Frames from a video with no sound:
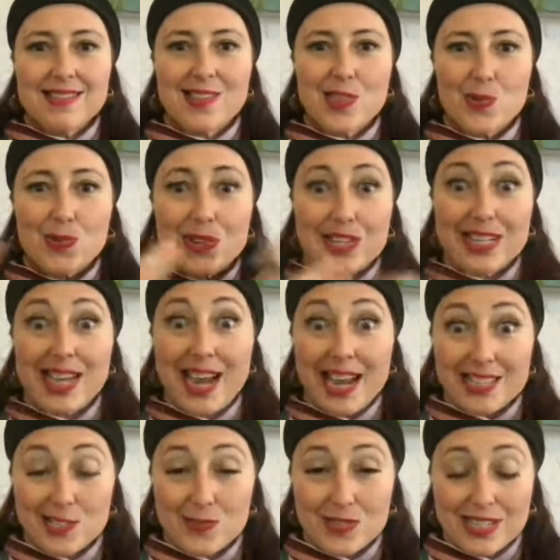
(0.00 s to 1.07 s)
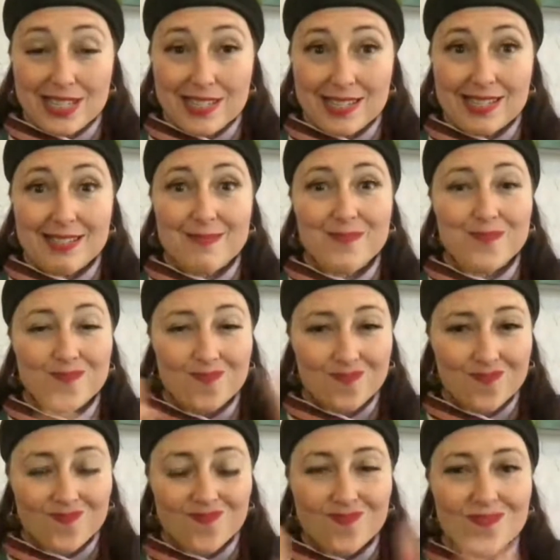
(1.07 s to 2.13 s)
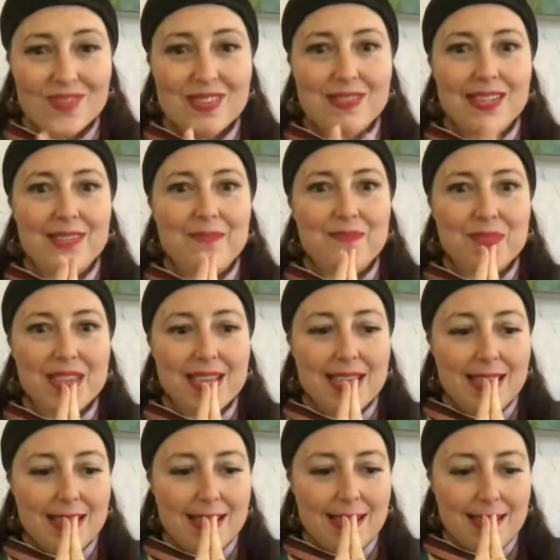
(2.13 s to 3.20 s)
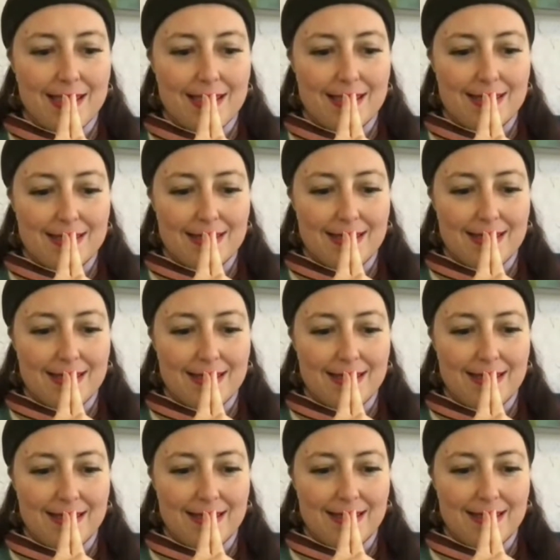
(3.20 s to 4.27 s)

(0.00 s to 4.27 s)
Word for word: the word catsuit is right and uh,